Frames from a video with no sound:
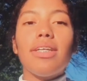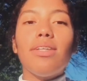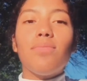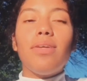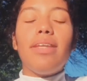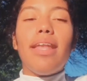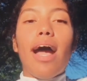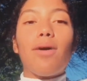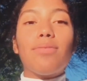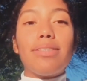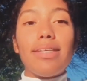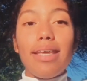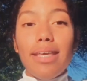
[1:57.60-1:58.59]
when I
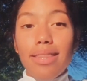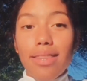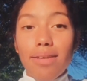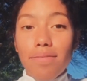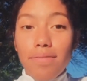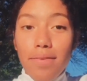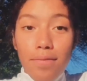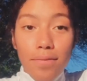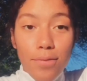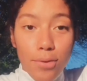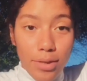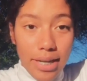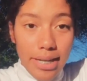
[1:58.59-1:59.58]
was in the 5th
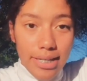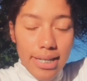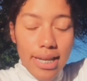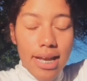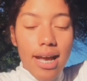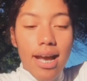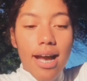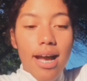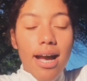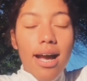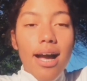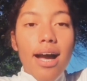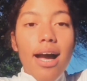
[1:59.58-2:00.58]
grade.
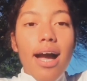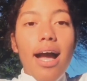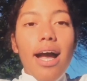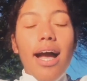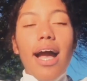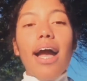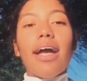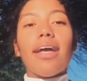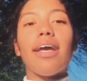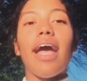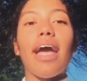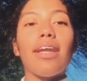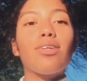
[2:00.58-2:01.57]
I
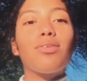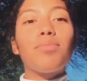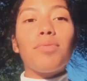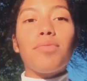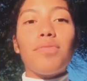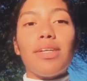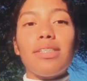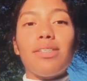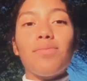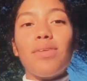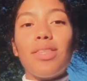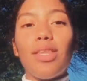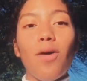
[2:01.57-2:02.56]
had a group of friends, and we thought we